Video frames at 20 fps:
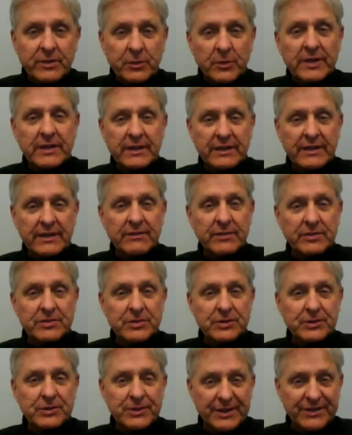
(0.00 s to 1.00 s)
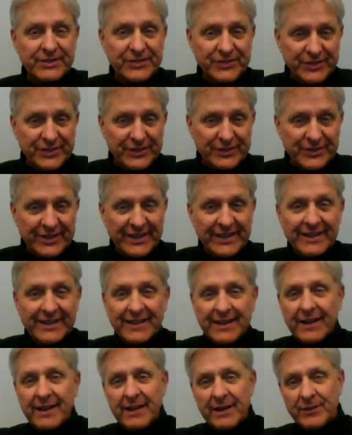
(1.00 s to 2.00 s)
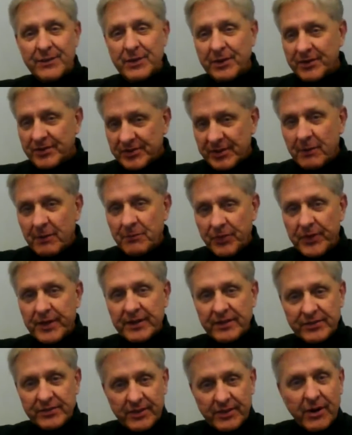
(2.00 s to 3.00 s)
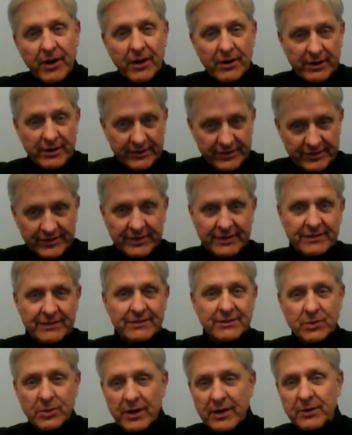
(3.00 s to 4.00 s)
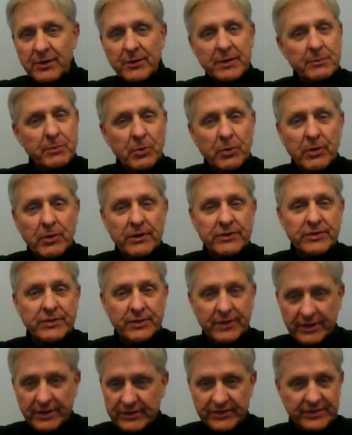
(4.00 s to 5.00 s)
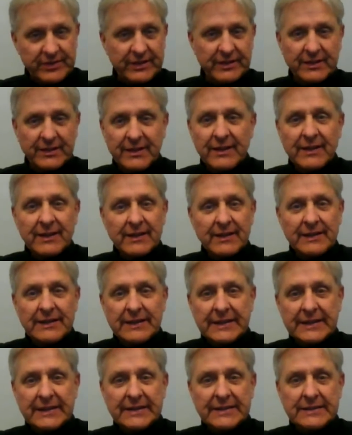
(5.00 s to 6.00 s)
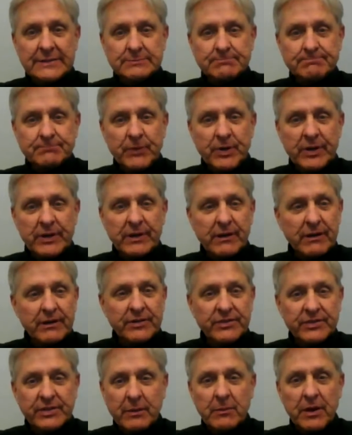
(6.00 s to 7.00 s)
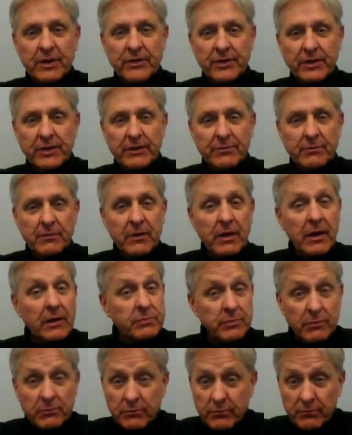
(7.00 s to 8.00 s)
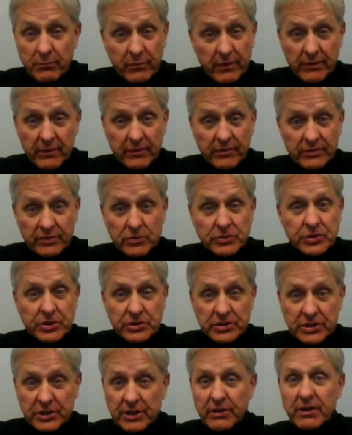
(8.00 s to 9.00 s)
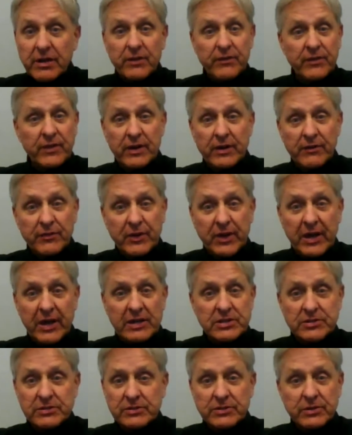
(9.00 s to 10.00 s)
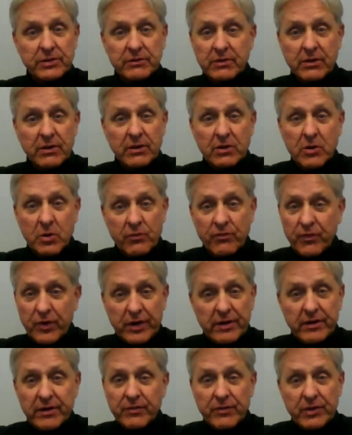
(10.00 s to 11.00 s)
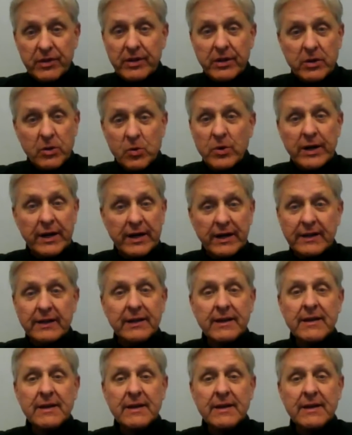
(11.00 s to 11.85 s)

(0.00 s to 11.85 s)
we can give it to you instantly, and there are some things that are instant. Credit reports are instant. There are some other Social Security verifications are very, very quick